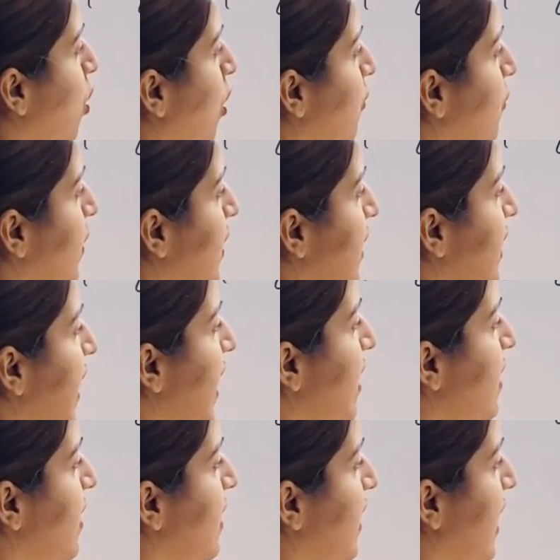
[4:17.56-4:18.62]
of 10
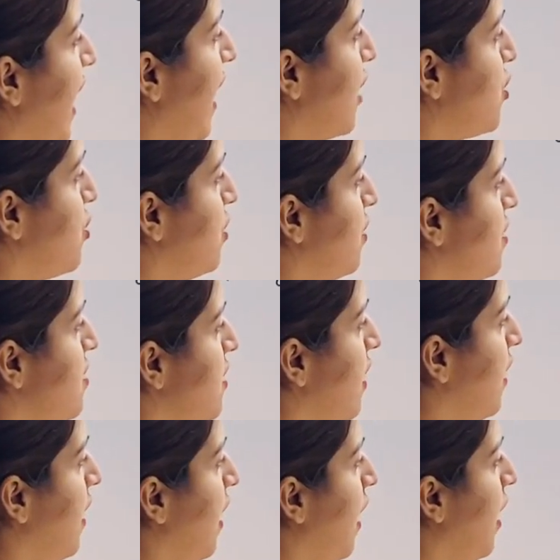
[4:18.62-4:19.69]
reactions
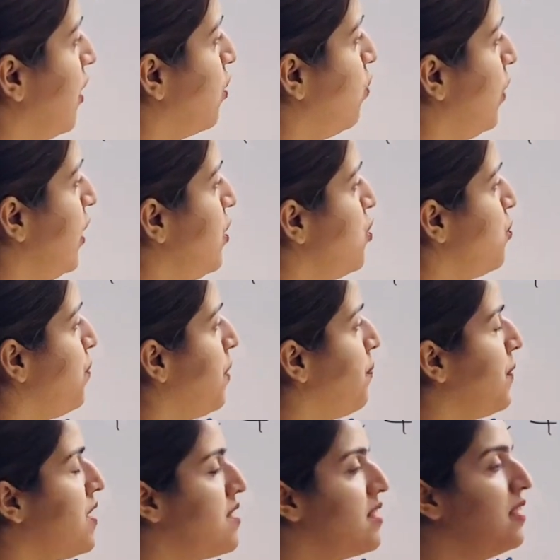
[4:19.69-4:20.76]
are going to be
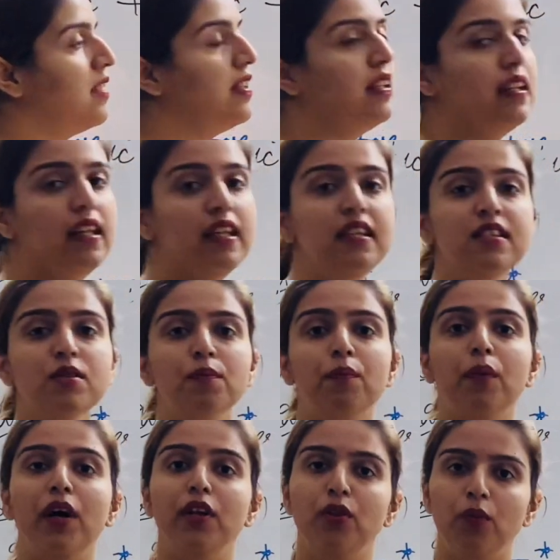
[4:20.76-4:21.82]
present in this
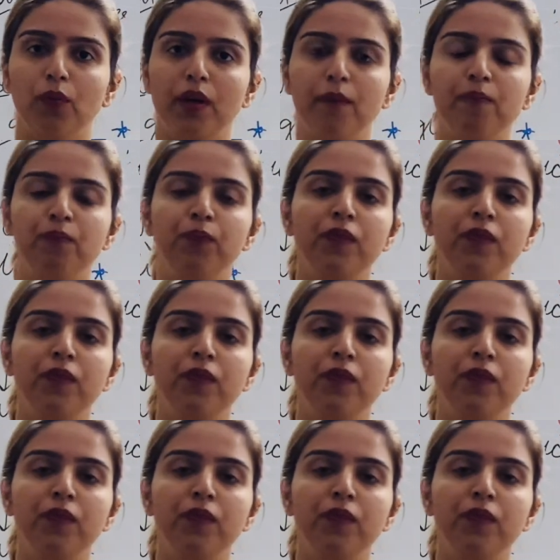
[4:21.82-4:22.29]
pathway.